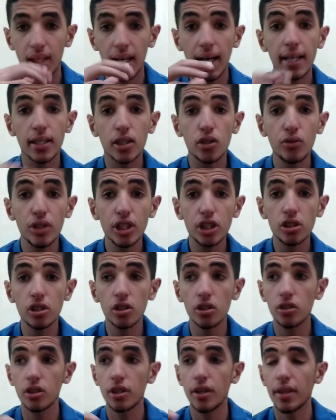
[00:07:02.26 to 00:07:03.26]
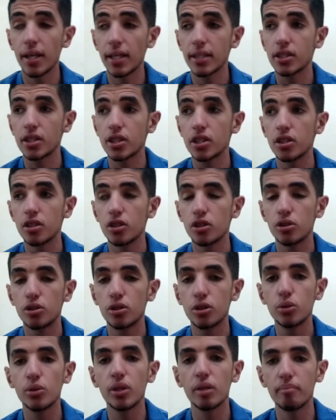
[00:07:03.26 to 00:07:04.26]
a creature that's
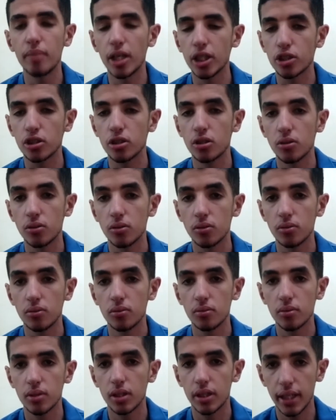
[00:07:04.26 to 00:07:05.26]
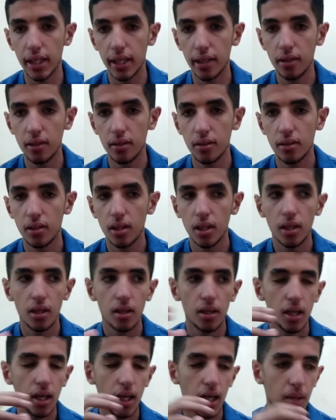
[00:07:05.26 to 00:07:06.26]
two-dimensional, okay?
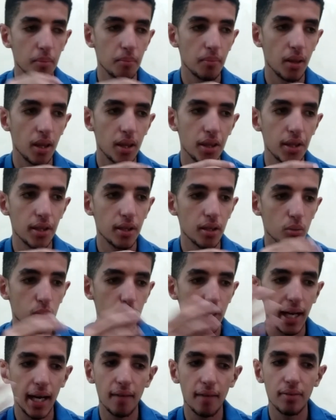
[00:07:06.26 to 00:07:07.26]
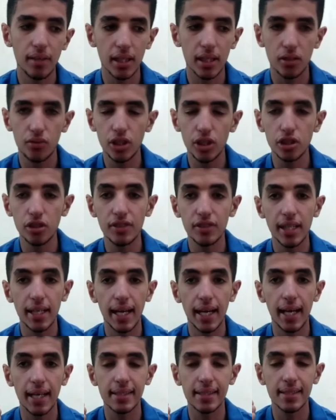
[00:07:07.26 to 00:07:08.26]
We have a creature that
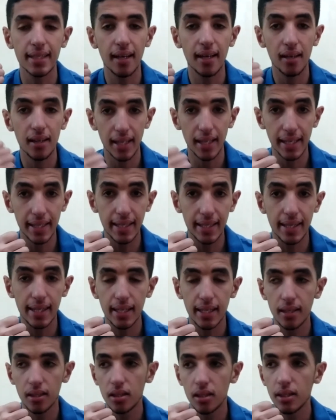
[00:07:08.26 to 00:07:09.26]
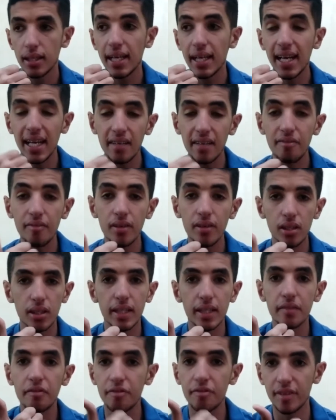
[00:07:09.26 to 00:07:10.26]
has length,
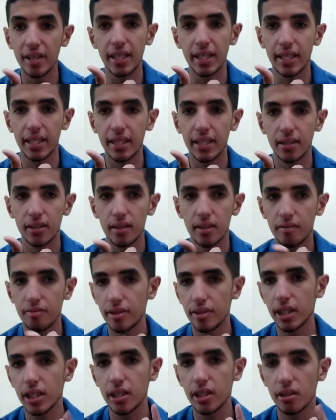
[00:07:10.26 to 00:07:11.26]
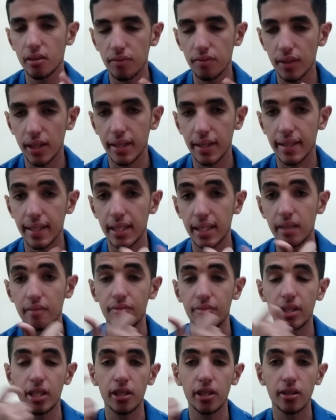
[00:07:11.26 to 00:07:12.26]
infinity of length and
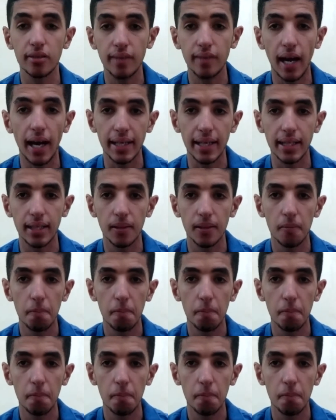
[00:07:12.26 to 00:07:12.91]
infinity of height,